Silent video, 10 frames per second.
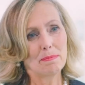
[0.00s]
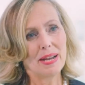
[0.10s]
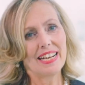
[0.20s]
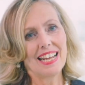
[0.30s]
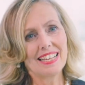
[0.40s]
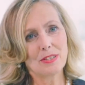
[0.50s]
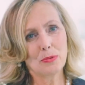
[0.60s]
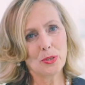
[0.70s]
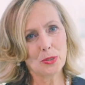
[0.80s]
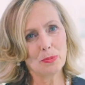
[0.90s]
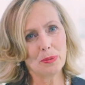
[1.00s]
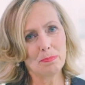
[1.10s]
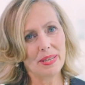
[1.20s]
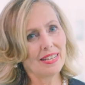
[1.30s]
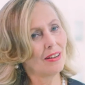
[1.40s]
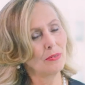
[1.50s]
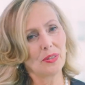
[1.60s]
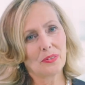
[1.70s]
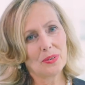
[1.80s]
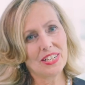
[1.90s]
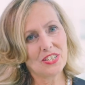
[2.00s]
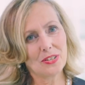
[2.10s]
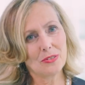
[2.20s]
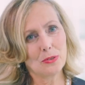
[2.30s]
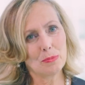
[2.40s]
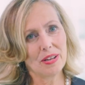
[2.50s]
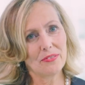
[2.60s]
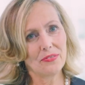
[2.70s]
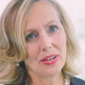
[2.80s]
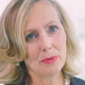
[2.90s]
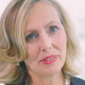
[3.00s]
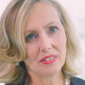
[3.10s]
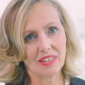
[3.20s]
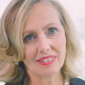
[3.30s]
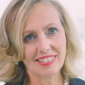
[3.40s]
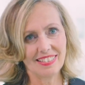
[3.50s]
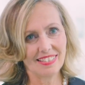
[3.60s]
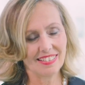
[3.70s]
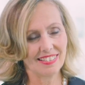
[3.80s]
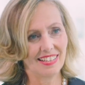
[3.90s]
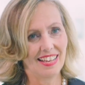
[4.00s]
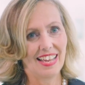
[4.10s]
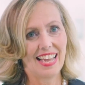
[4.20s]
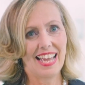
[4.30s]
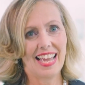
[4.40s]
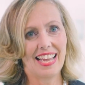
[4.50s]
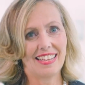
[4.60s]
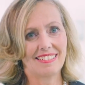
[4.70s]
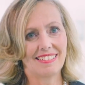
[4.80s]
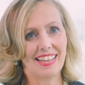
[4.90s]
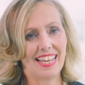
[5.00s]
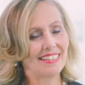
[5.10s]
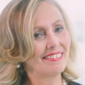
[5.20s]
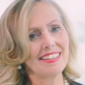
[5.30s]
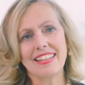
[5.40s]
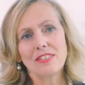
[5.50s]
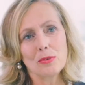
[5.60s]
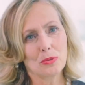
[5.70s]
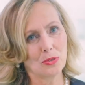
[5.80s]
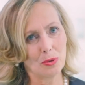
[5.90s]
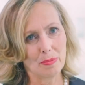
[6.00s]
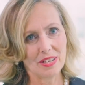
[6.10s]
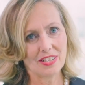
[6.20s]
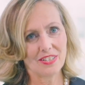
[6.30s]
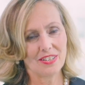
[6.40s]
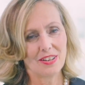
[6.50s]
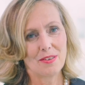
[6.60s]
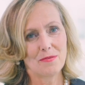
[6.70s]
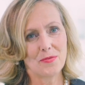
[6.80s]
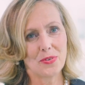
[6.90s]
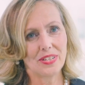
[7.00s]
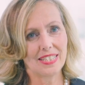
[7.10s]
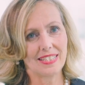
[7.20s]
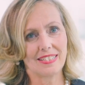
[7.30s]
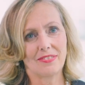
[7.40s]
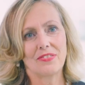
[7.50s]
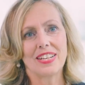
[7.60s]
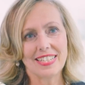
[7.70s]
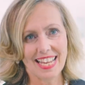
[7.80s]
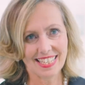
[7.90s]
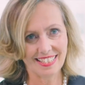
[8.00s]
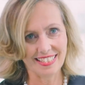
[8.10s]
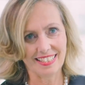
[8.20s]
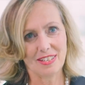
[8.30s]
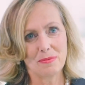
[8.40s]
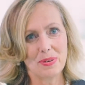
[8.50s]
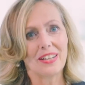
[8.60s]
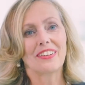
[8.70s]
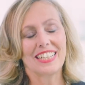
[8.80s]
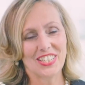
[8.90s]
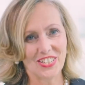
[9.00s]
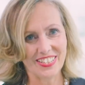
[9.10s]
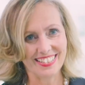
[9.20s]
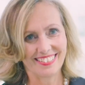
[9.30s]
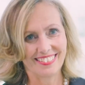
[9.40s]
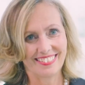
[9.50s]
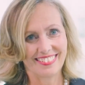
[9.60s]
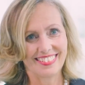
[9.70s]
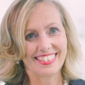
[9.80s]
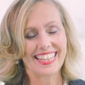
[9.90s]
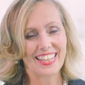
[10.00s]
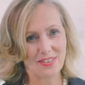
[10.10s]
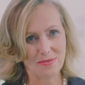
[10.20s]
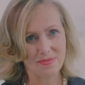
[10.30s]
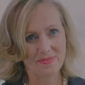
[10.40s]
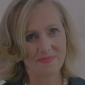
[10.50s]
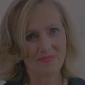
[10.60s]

My last words would be congratulations to my fellow inductees and, and thank you so much for this fantastic recognition. Thank you.